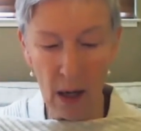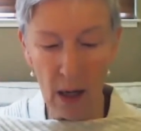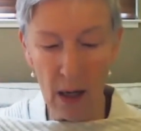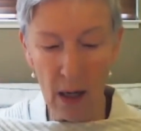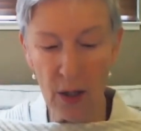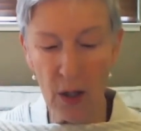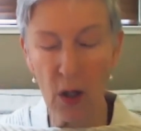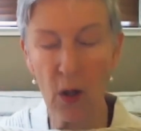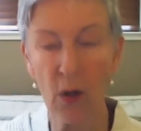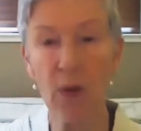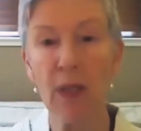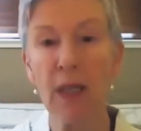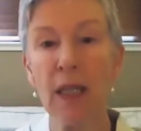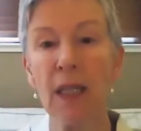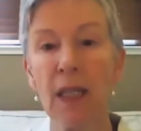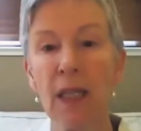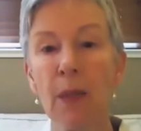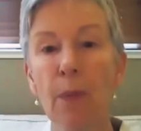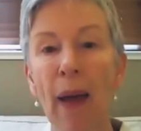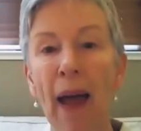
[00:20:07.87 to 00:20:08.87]
shows
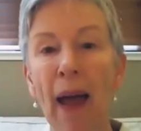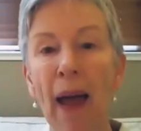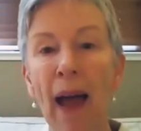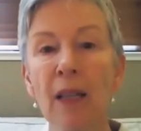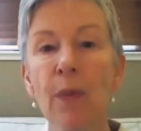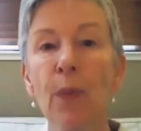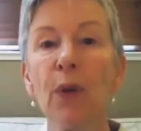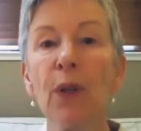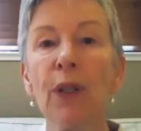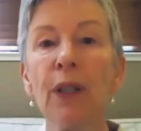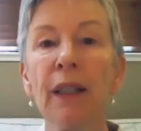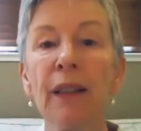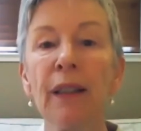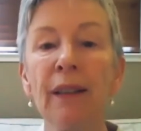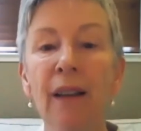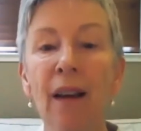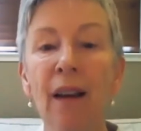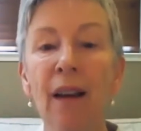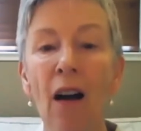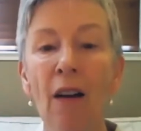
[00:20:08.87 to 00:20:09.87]
his passport at
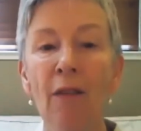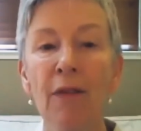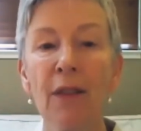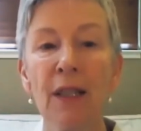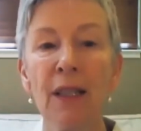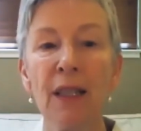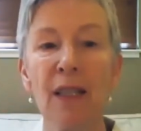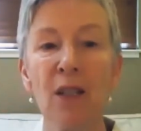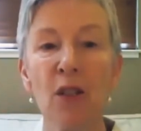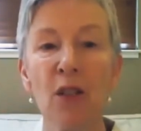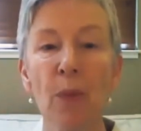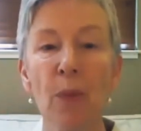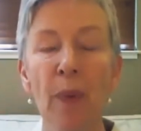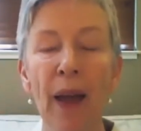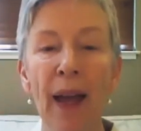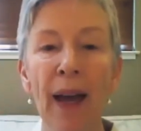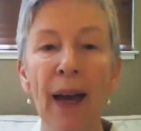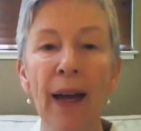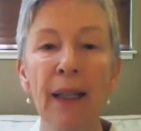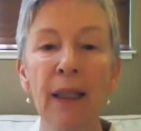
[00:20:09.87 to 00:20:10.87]
the office in
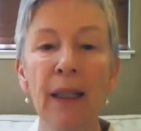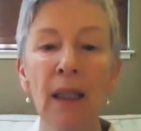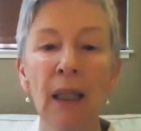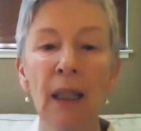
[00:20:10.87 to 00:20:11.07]
Japan.